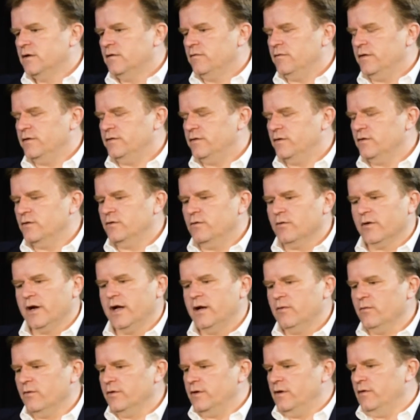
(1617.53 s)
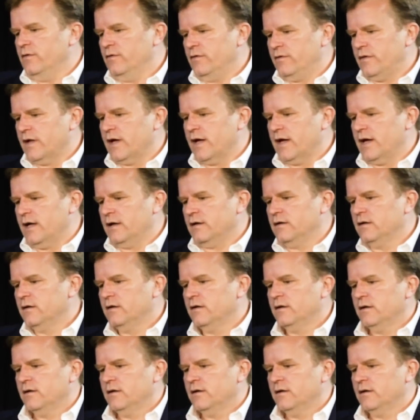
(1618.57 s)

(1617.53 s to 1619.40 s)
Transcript: If we do, great, we'll use that.